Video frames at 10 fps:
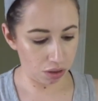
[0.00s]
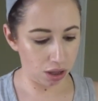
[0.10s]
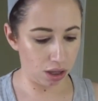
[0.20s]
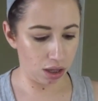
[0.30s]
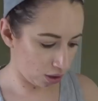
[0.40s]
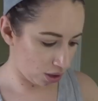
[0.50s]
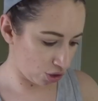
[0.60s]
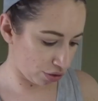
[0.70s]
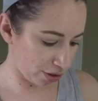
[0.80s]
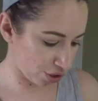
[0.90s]
the
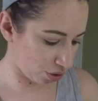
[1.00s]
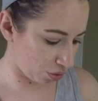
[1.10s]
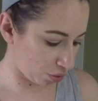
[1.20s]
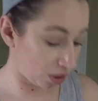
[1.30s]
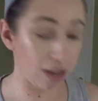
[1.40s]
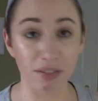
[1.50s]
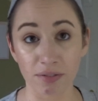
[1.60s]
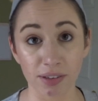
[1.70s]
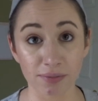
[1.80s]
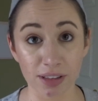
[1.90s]
traditional Old Navy
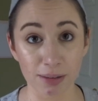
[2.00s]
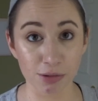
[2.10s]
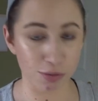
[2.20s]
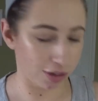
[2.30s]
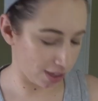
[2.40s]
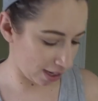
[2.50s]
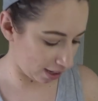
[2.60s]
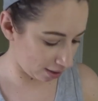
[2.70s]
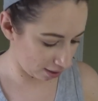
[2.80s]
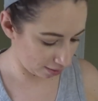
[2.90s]
flip-flops were on
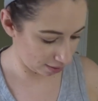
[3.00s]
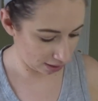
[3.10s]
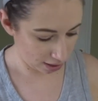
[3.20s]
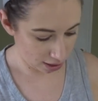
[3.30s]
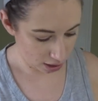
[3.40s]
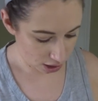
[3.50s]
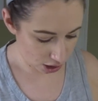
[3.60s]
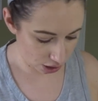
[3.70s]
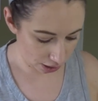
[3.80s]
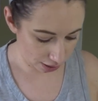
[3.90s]
sale,
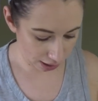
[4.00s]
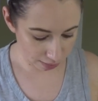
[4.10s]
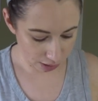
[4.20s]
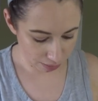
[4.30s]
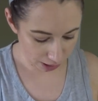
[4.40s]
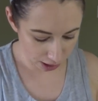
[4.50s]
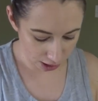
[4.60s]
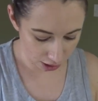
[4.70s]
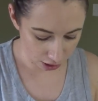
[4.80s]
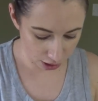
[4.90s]
so I grabbed a
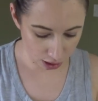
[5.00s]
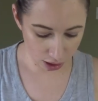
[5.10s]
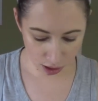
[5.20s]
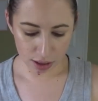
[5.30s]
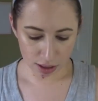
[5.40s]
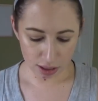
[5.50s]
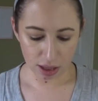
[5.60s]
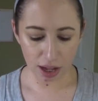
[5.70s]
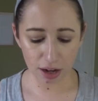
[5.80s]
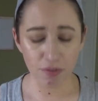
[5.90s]
pair.
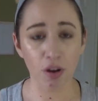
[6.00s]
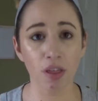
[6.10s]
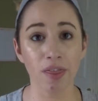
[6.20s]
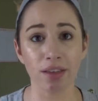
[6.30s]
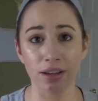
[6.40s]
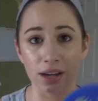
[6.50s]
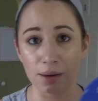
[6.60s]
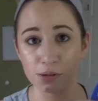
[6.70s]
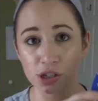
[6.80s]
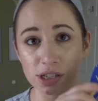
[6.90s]
Out of all the
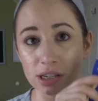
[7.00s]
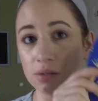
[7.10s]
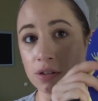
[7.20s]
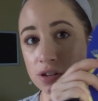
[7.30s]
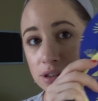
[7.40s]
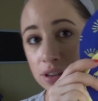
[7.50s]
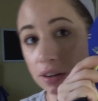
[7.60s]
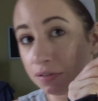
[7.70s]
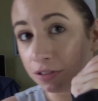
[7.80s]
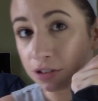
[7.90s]
options that were still
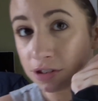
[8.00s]
left for